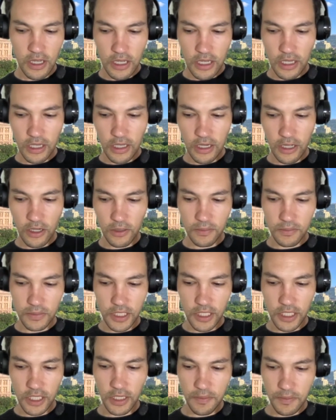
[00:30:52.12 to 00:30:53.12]
and help
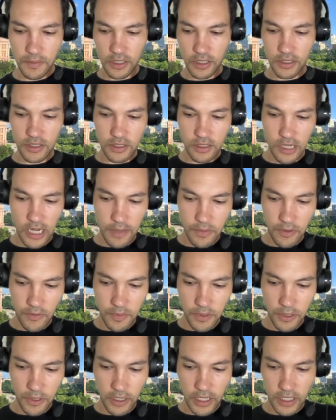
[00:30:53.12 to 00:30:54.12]
keep this type of
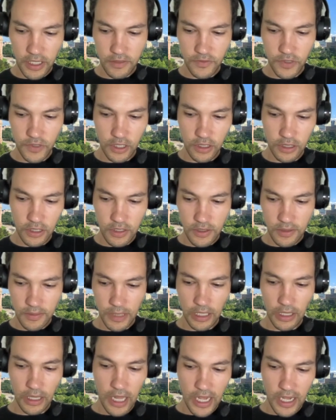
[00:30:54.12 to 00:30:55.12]
progressive journalism
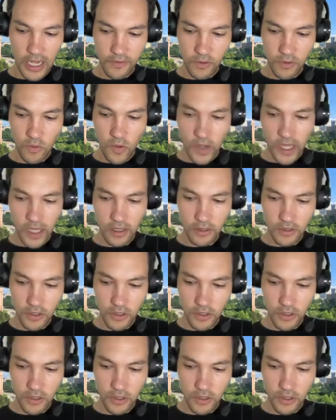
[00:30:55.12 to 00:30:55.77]
alive and well,